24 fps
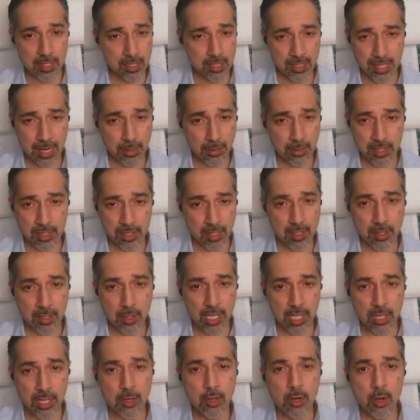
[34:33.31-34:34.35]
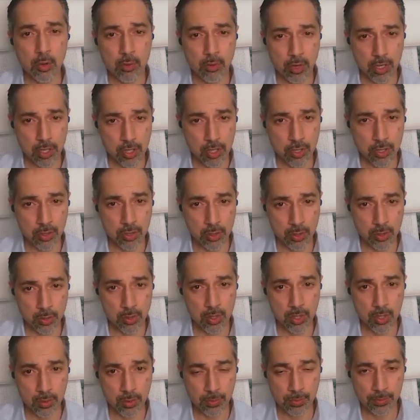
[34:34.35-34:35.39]
the Saudis are in no rush to do
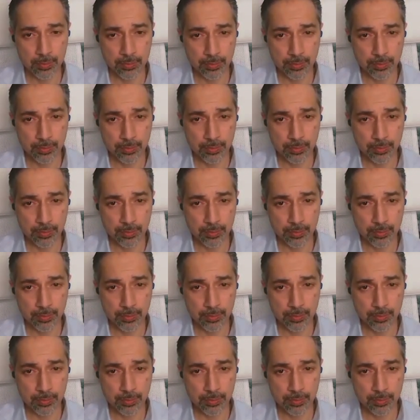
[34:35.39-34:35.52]
so.